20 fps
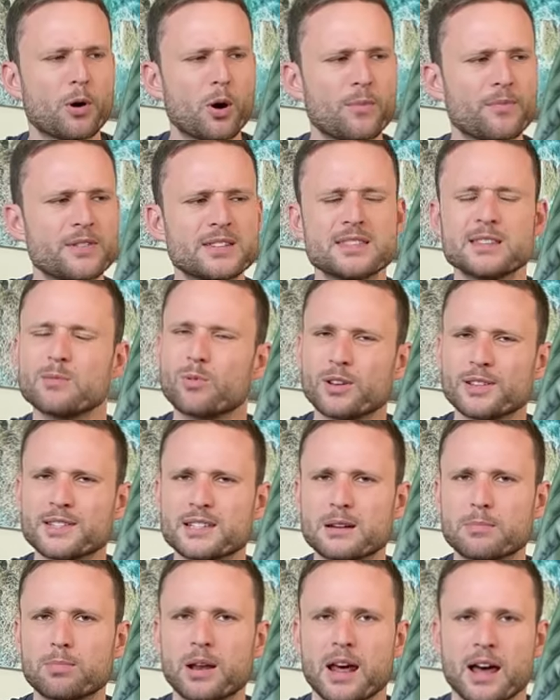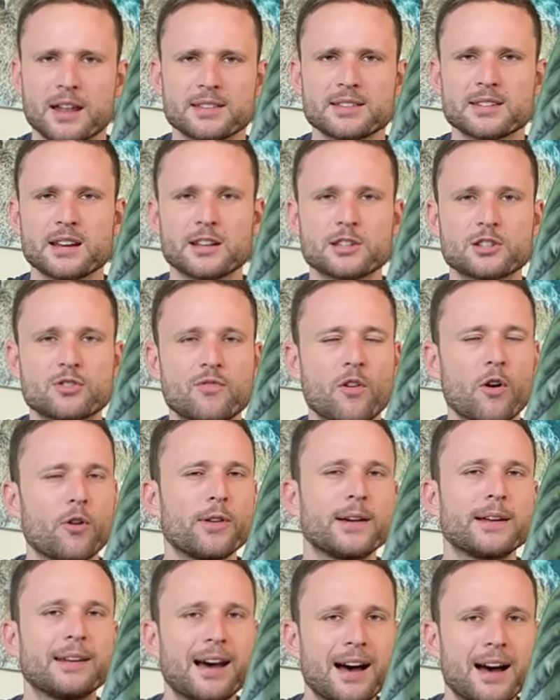obviously, once the plant starts
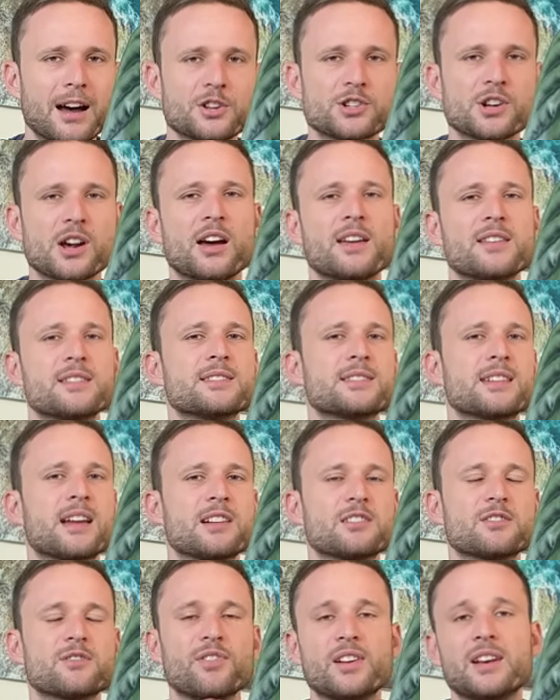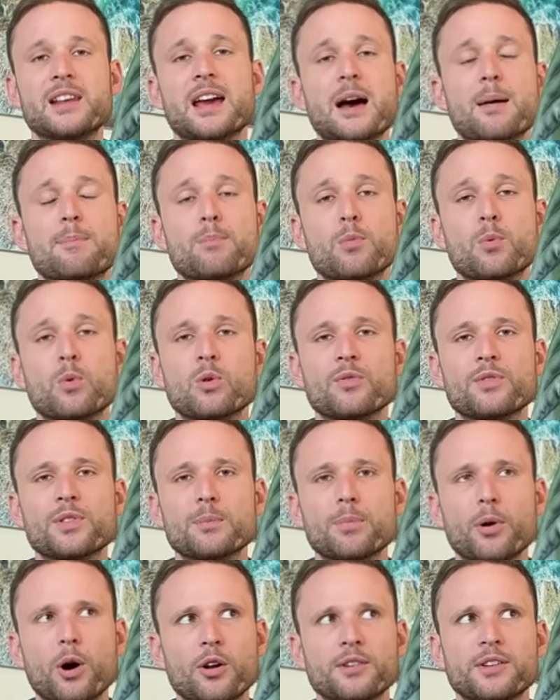growing larger and starts filling up more of the
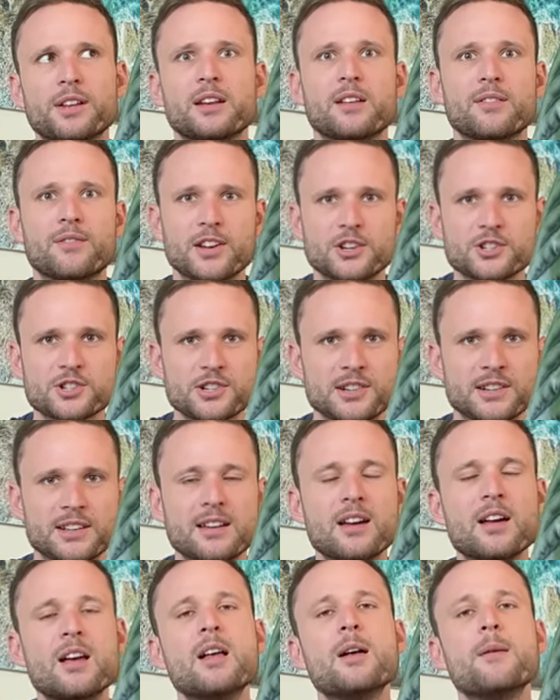pot, then eventually